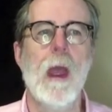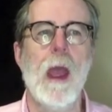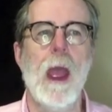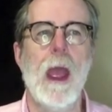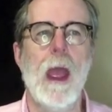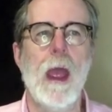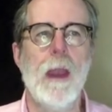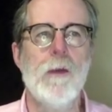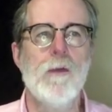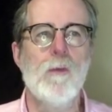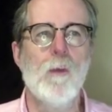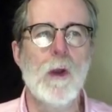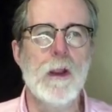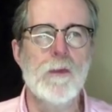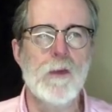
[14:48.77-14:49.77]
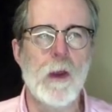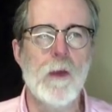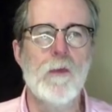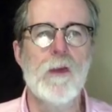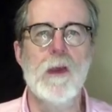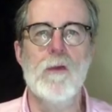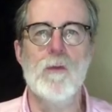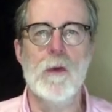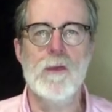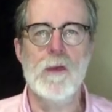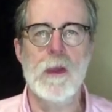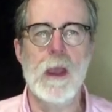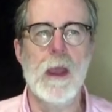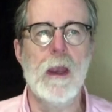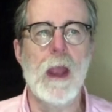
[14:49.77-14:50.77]
And what it does is, once
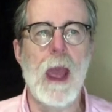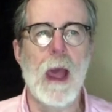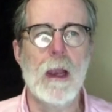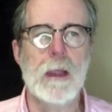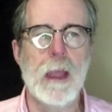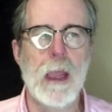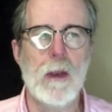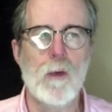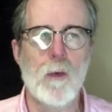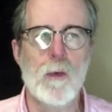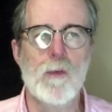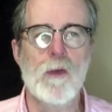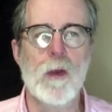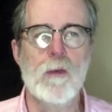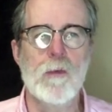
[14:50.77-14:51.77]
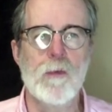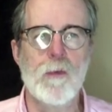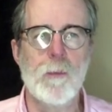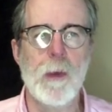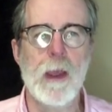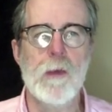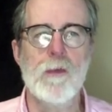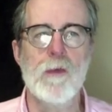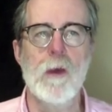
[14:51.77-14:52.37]
again, allocate horizontal space,